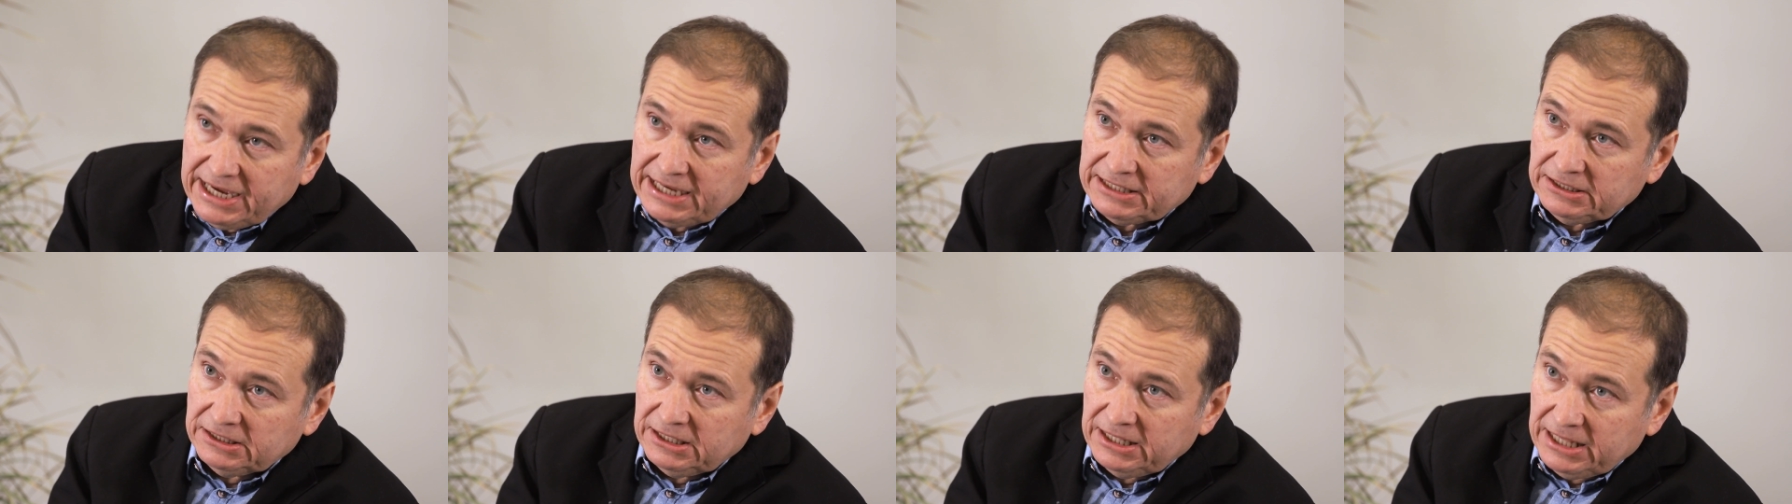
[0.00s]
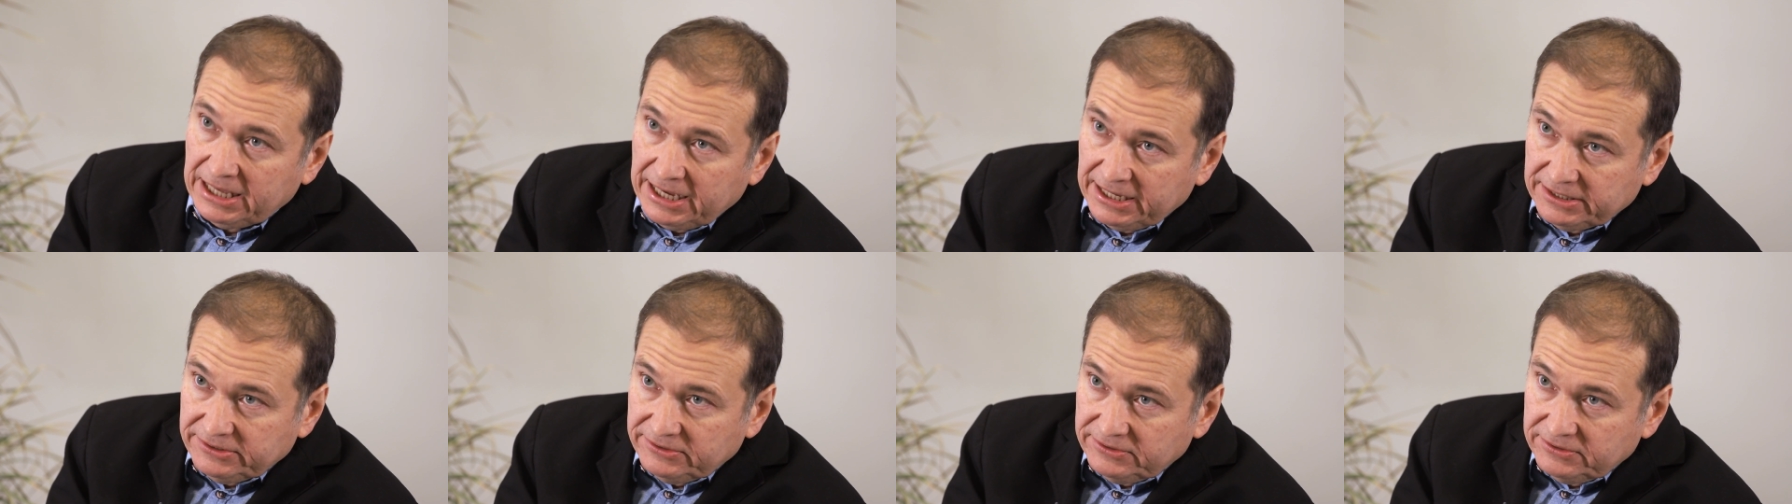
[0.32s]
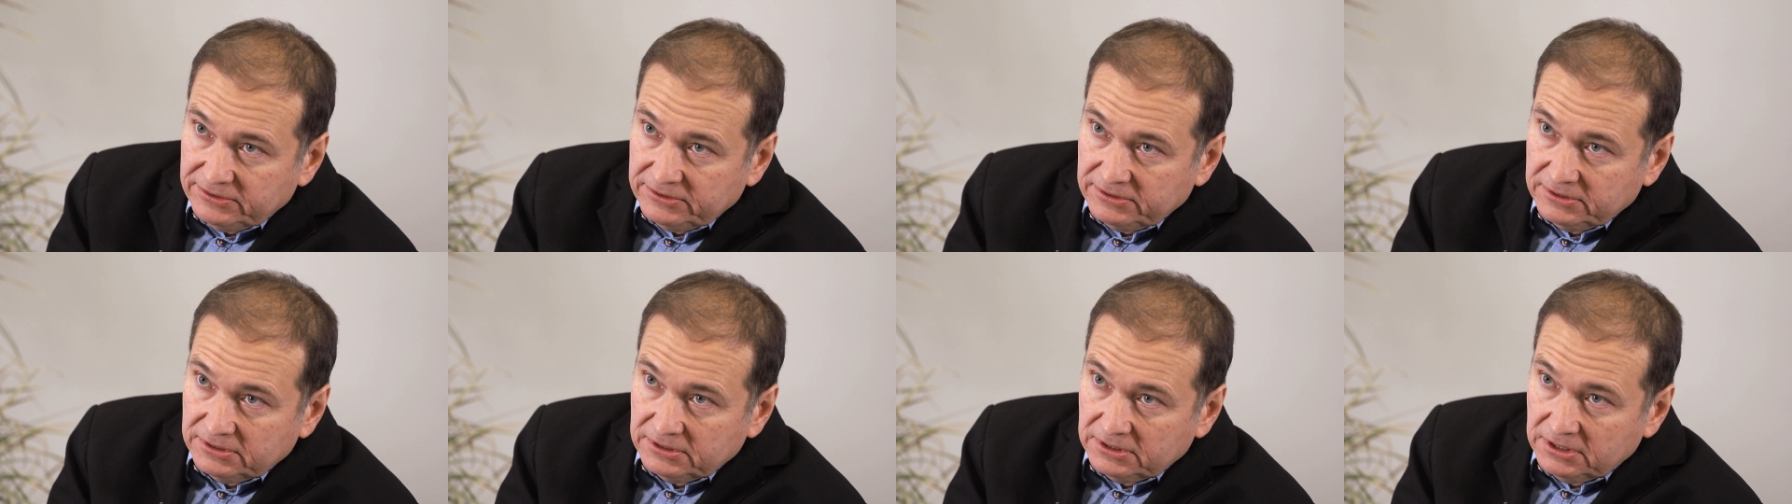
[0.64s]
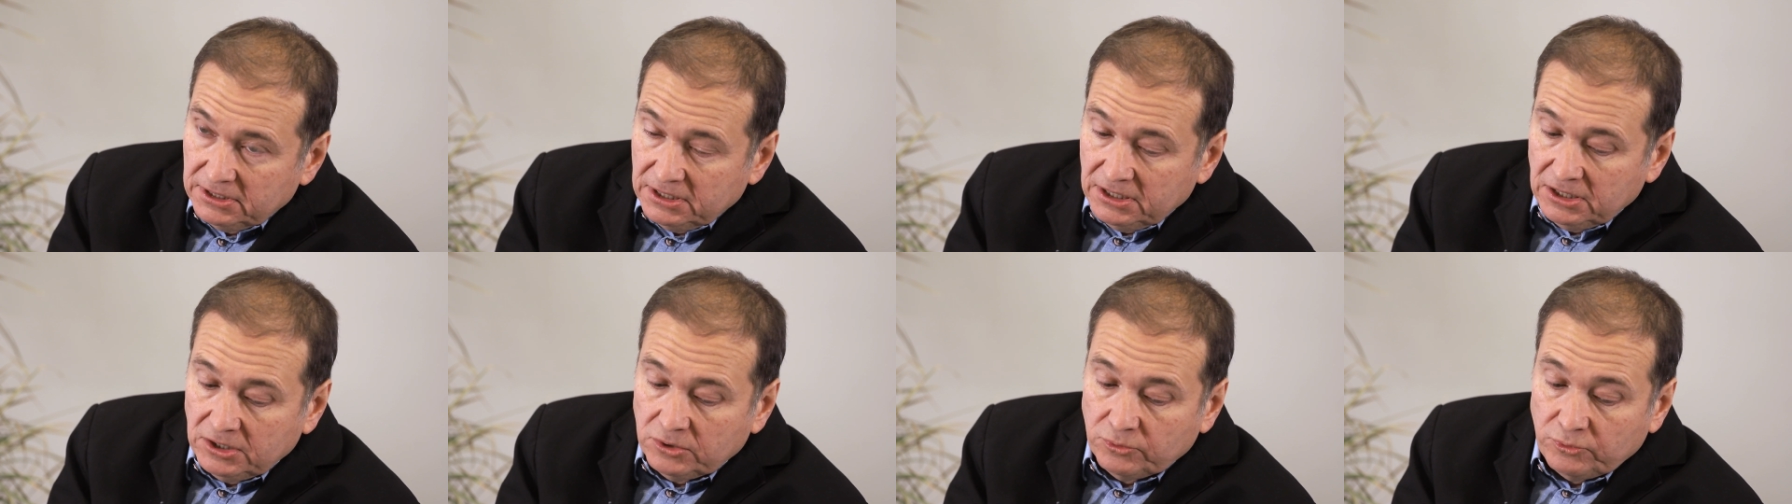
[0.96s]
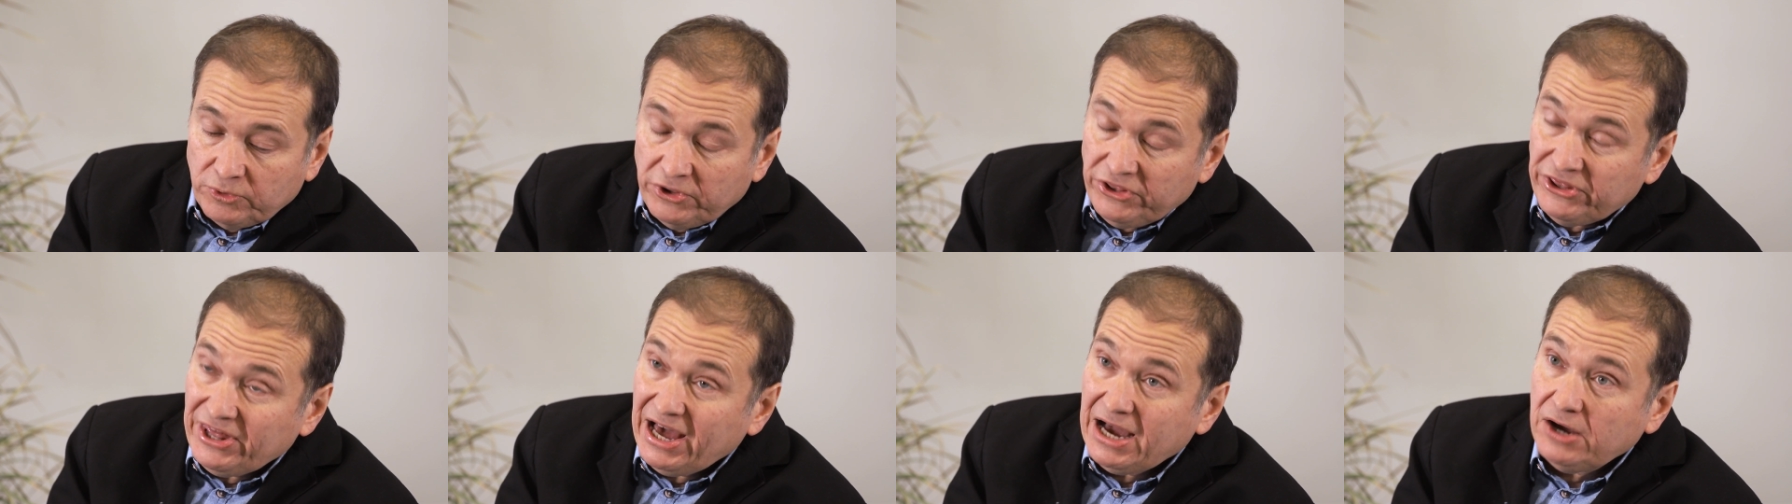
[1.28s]
at that
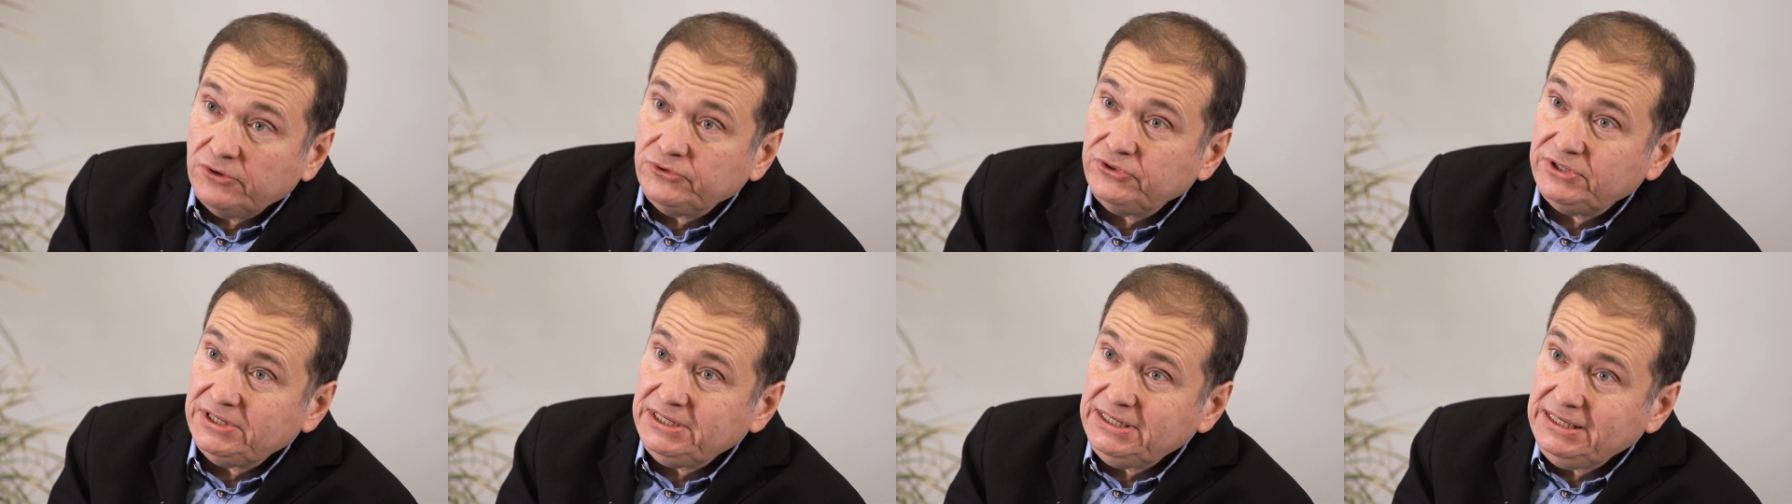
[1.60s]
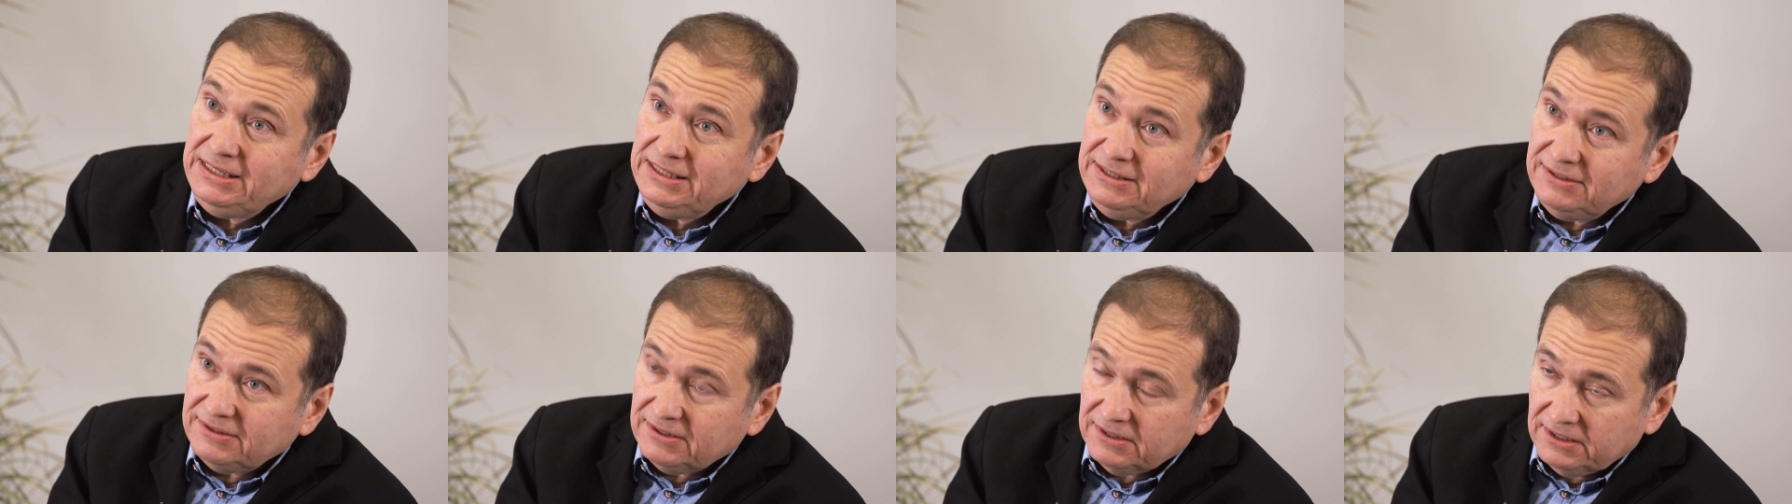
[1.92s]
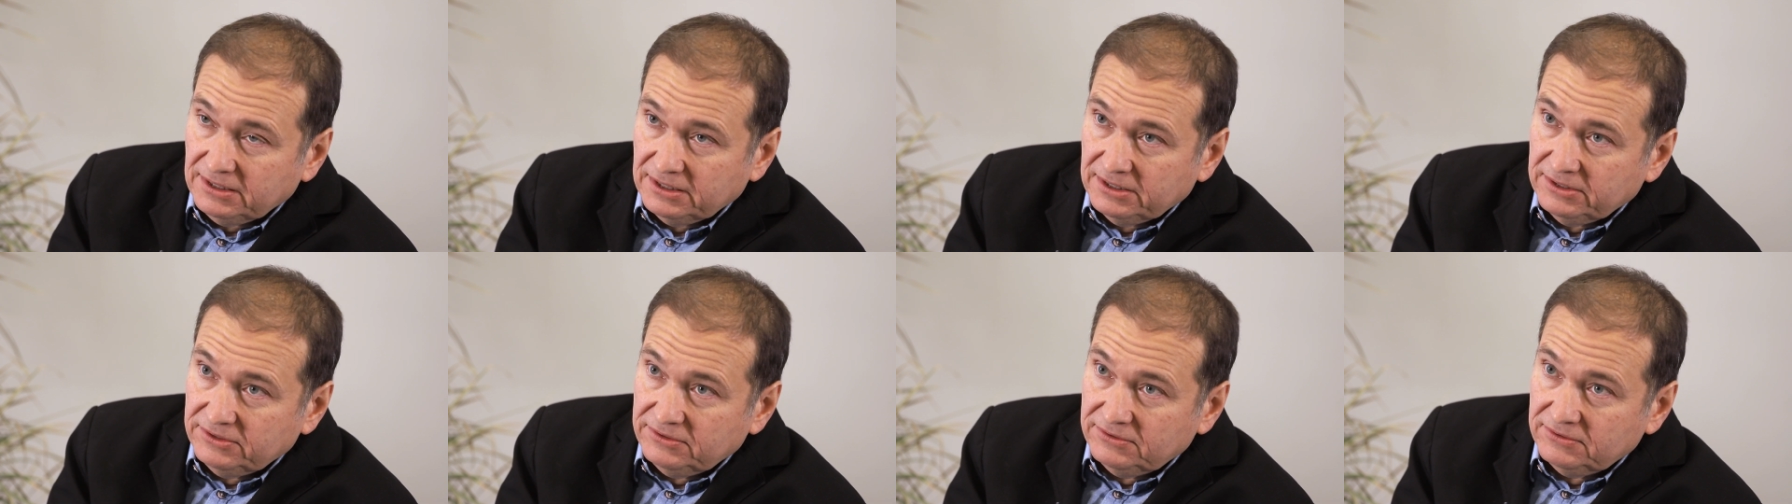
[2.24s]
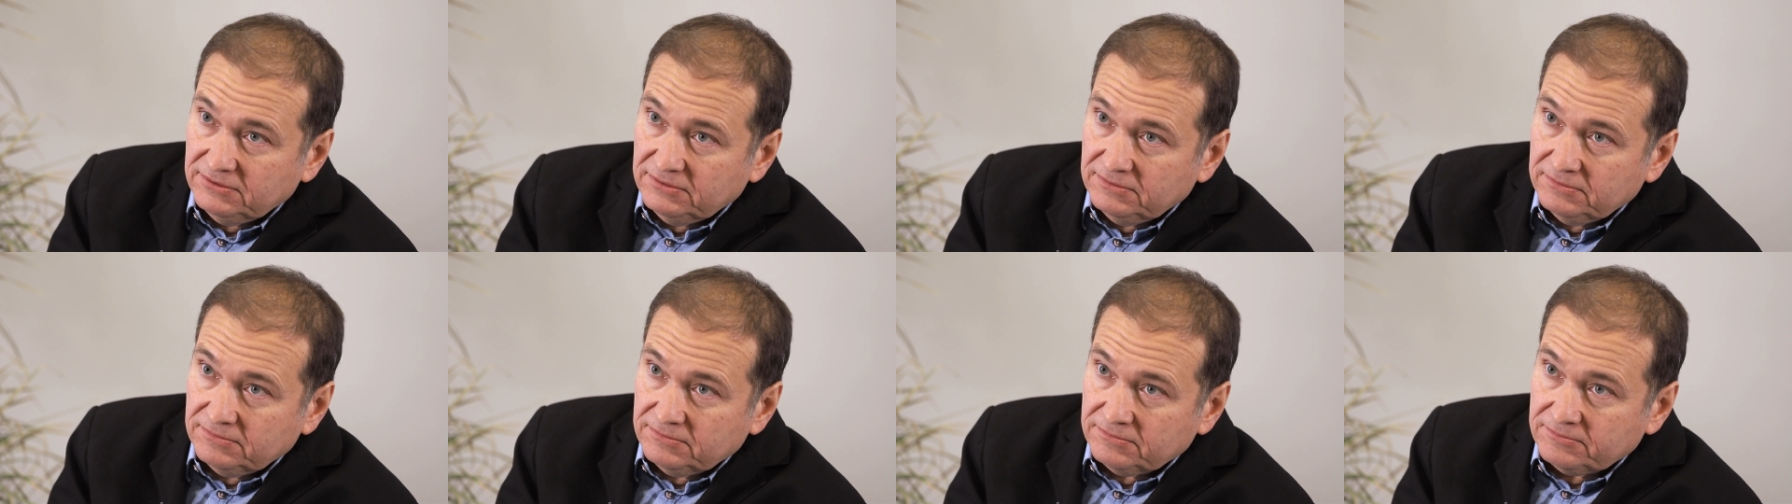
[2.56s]
without eating it.